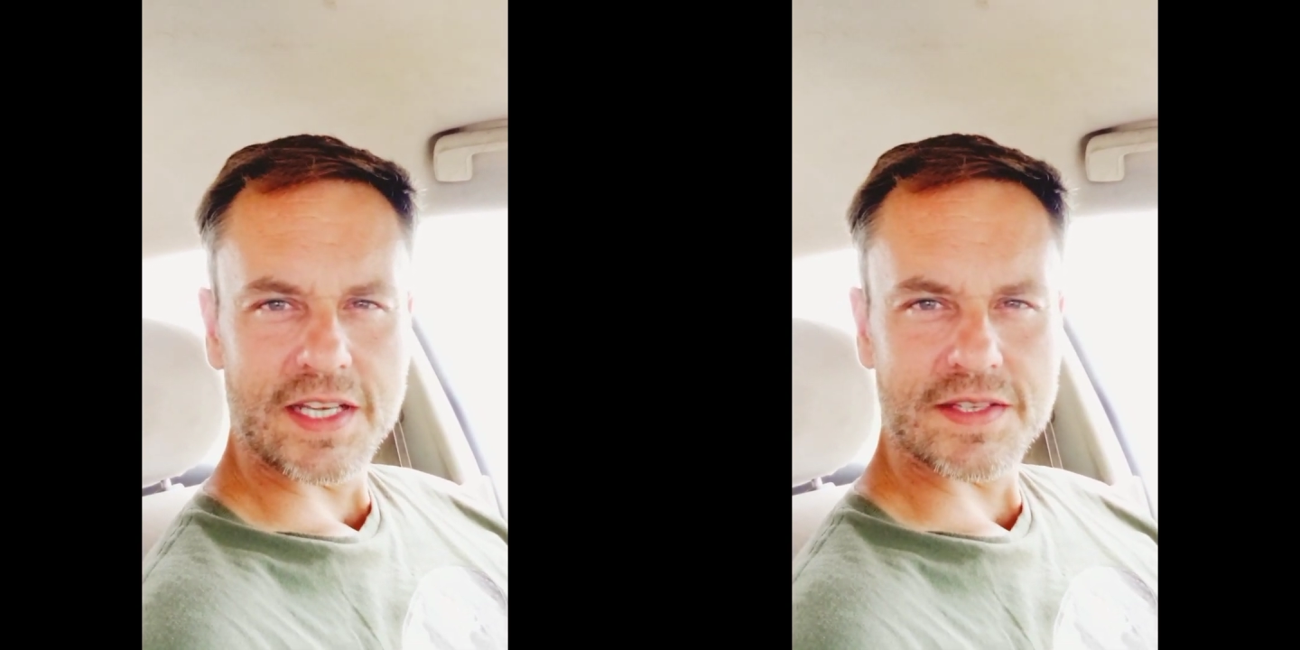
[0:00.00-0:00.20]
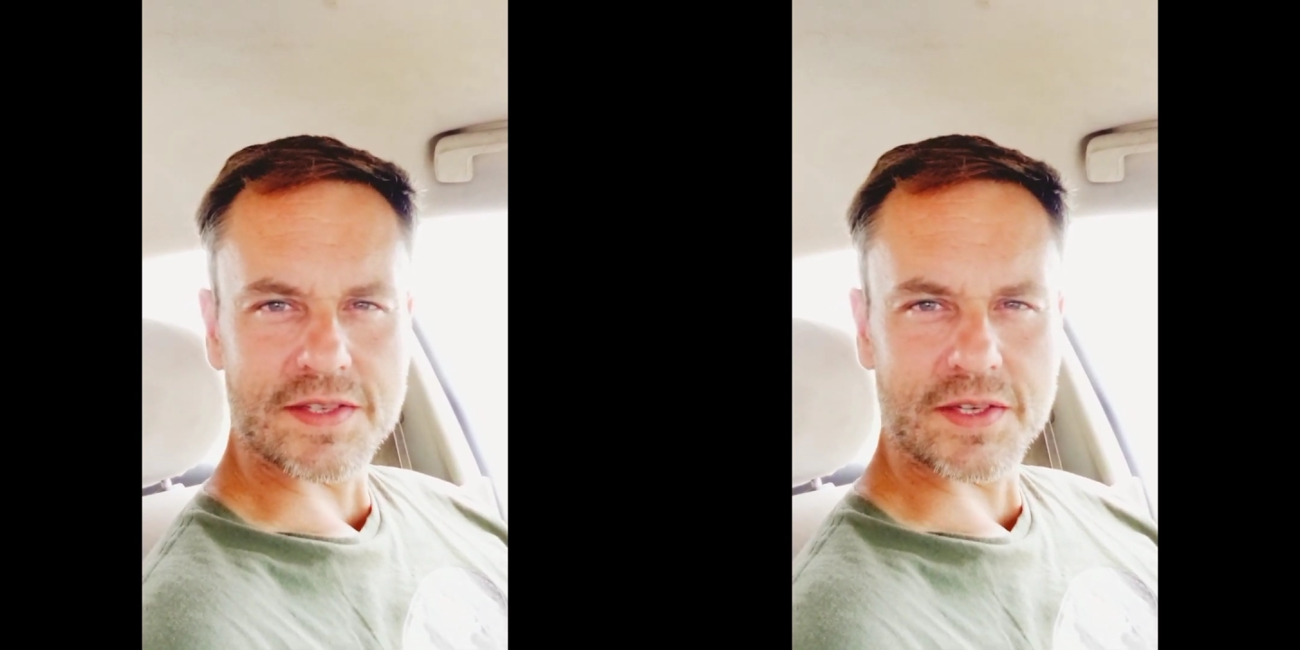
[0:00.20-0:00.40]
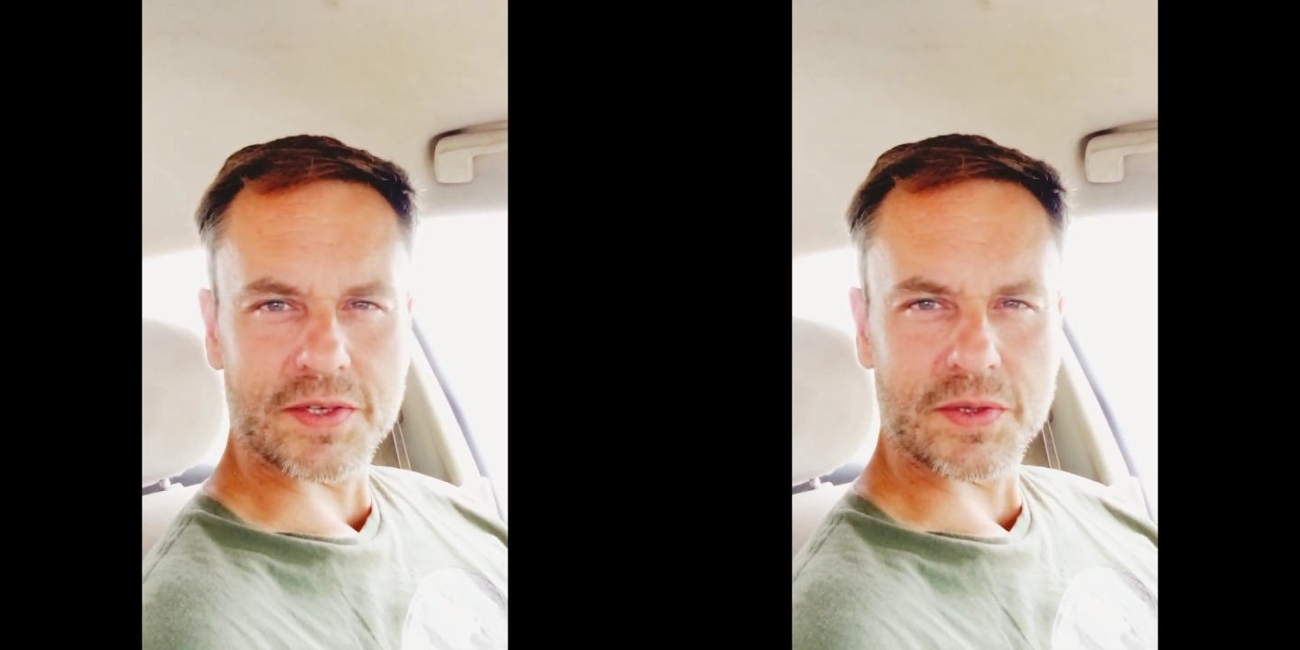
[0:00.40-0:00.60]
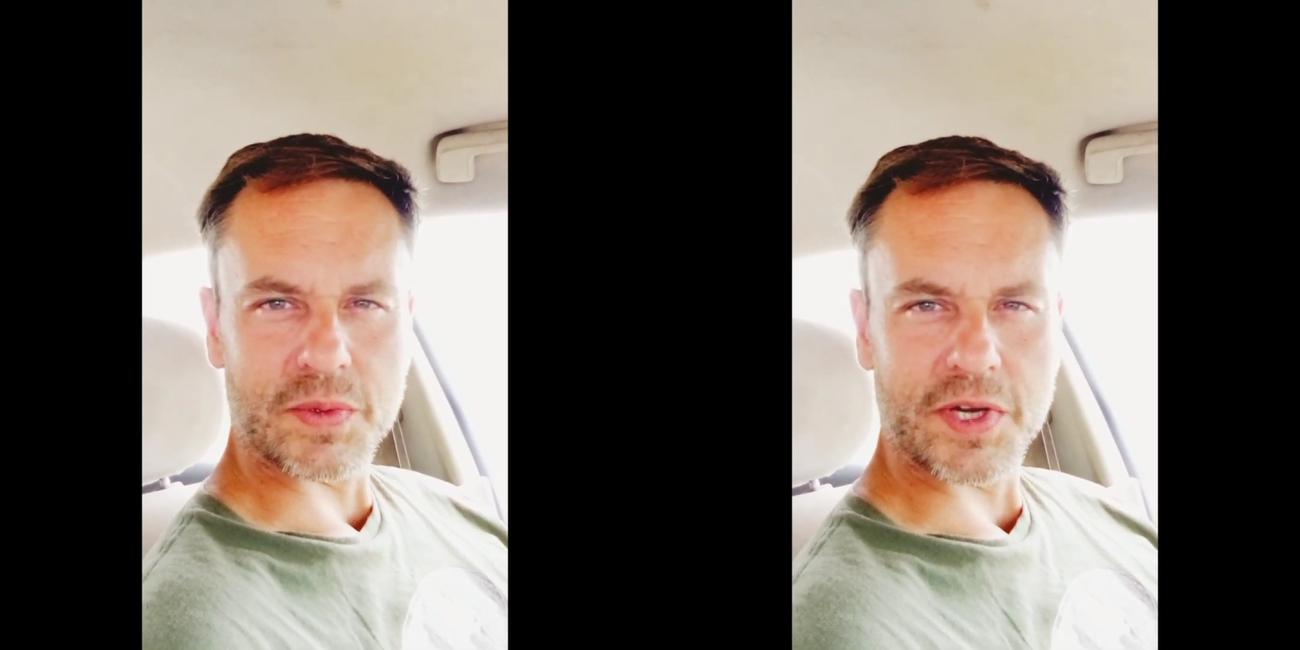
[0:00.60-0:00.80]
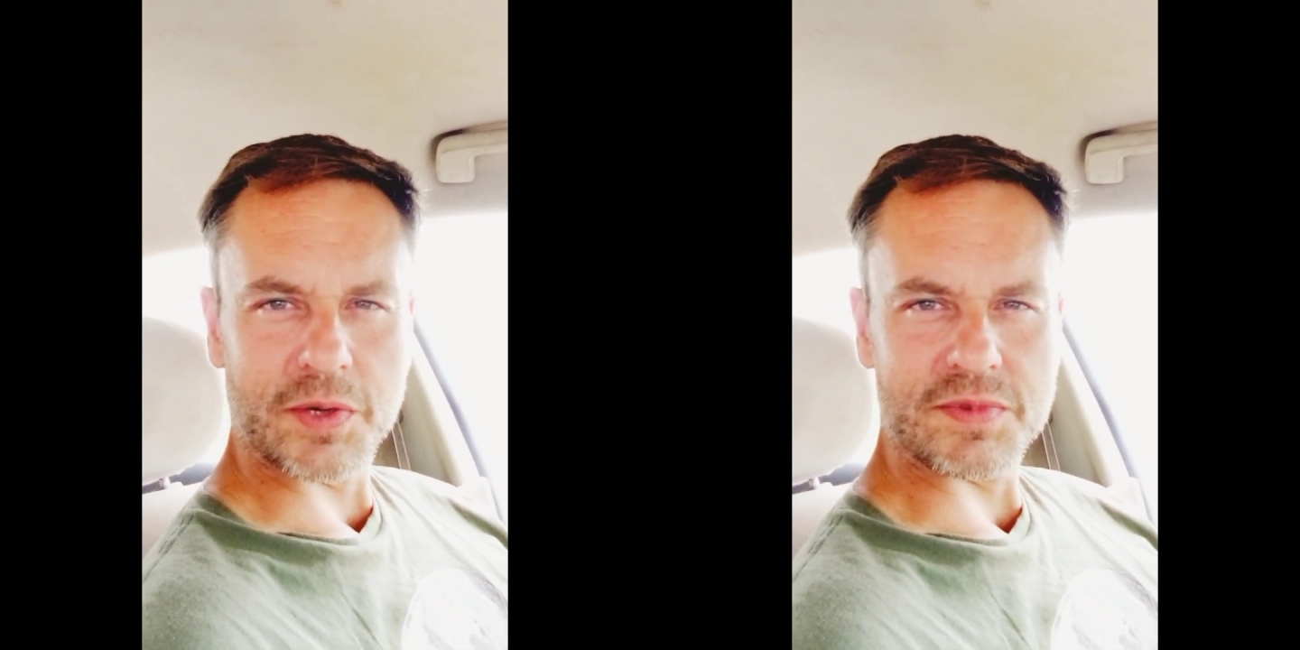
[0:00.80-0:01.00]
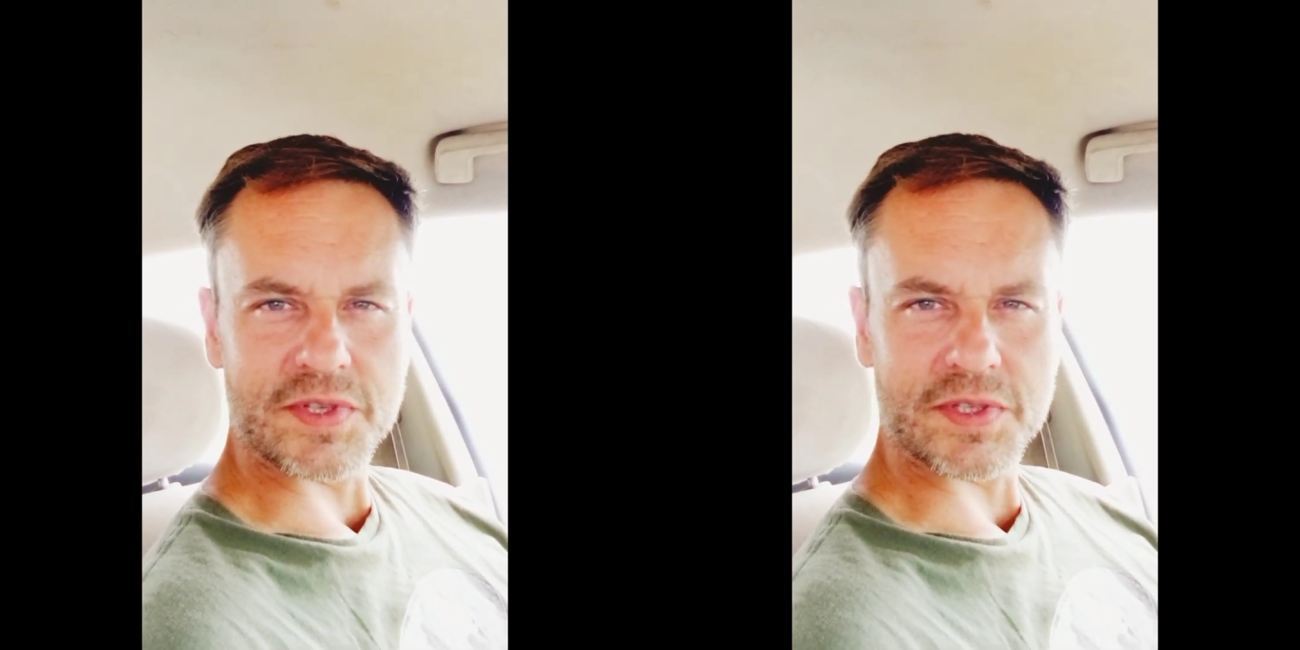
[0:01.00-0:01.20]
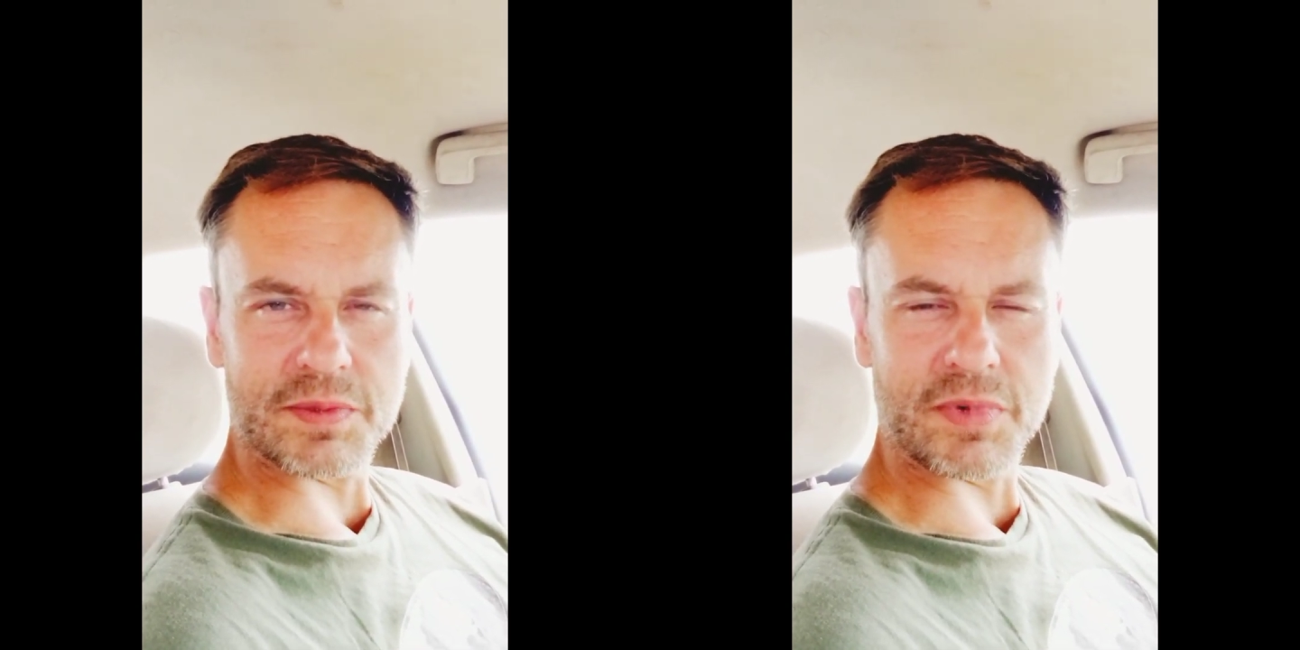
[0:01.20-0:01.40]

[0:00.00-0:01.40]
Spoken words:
So we hope to